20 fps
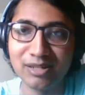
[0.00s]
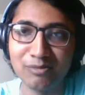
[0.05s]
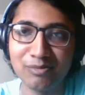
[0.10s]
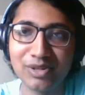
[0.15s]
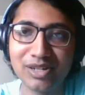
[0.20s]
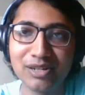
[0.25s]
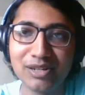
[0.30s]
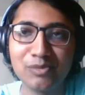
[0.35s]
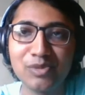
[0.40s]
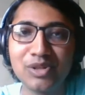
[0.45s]
the math
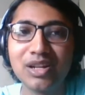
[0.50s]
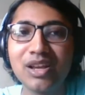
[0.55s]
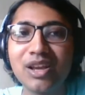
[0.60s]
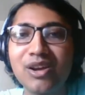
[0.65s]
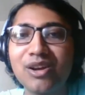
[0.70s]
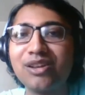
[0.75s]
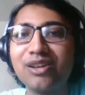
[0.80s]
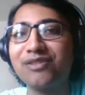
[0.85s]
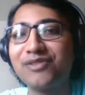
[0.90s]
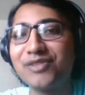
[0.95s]
department,
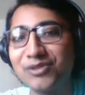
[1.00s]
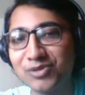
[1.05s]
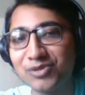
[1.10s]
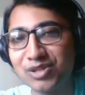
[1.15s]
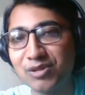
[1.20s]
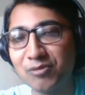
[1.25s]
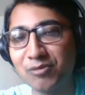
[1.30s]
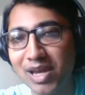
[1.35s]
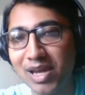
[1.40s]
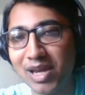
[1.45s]
or if it
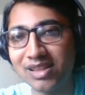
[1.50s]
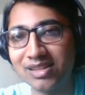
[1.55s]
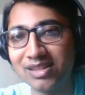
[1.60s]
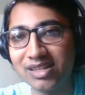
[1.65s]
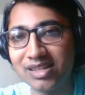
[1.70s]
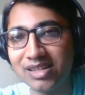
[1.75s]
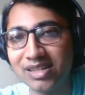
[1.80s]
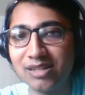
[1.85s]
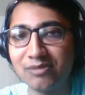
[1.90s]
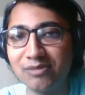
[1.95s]
was the
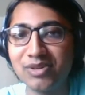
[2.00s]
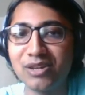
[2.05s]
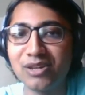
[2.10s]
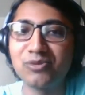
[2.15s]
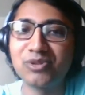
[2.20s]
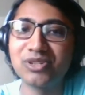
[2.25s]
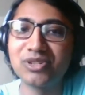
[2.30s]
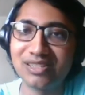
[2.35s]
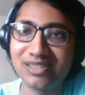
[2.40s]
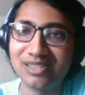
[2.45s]
math DTP,
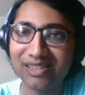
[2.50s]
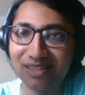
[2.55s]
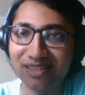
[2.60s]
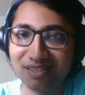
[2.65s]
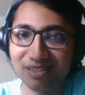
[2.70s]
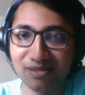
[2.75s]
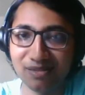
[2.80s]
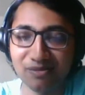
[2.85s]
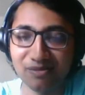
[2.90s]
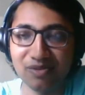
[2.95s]
I would just
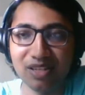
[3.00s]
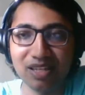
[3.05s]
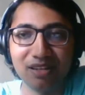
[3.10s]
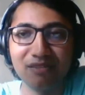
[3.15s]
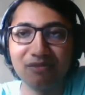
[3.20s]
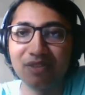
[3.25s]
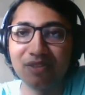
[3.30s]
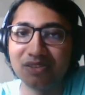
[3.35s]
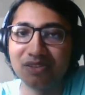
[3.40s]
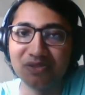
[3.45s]
ask if
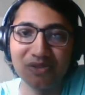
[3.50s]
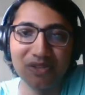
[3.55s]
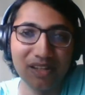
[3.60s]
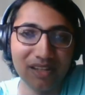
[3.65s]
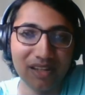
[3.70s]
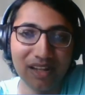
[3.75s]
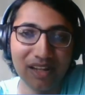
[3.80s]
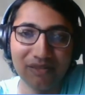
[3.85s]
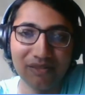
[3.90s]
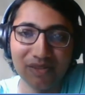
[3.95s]
there are ways to
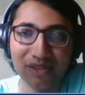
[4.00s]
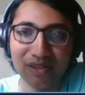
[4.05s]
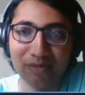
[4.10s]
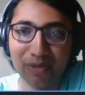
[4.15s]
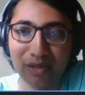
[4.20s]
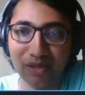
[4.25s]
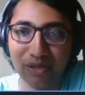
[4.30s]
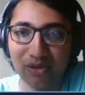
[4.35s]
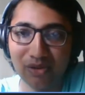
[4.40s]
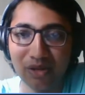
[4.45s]
interact with
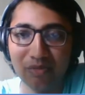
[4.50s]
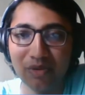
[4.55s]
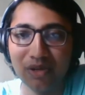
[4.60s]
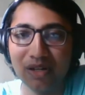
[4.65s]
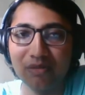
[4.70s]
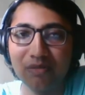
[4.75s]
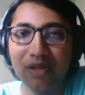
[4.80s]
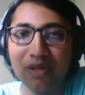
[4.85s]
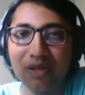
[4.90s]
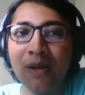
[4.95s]
the bio
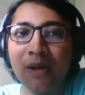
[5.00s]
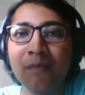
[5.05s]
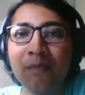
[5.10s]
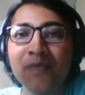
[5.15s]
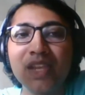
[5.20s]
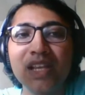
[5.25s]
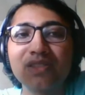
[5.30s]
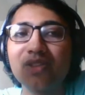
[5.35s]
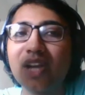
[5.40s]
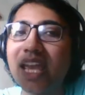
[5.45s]
department.
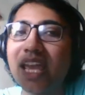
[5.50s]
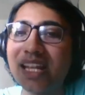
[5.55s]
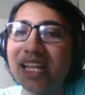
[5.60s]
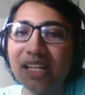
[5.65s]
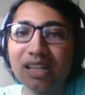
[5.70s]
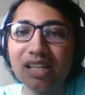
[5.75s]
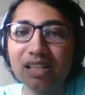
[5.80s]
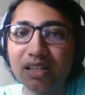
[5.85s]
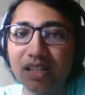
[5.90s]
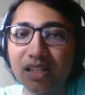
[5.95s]
So
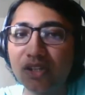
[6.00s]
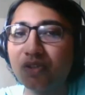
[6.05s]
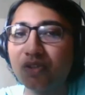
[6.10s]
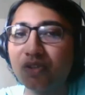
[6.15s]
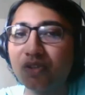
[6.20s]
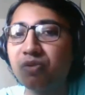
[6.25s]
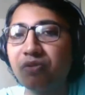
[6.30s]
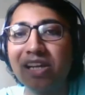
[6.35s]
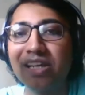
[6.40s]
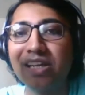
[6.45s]
anything that
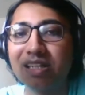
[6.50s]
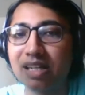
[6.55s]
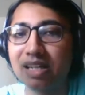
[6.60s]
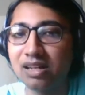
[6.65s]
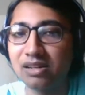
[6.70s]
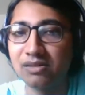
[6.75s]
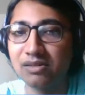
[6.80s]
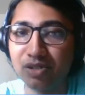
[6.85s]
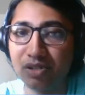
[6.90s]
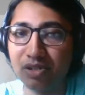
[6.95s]
you find
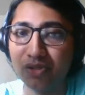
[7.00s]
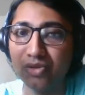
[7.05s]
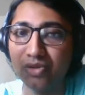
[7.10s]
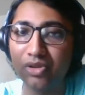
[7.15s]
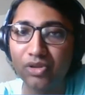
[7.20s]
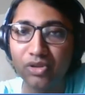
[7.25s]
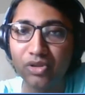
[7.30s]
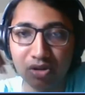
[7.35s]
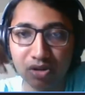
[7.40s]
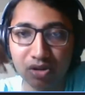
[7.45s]
relevant
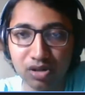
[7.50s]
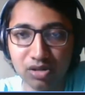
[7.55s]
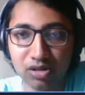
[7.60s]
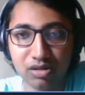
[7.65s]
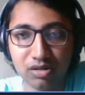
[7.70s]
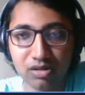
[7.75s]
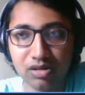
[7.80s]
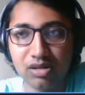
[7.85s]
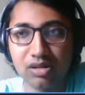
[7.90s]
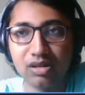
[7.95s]
to
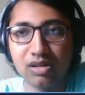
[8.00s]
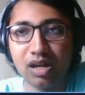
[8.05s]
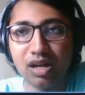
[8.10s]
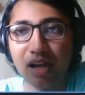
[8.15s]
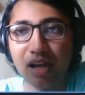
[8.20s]
your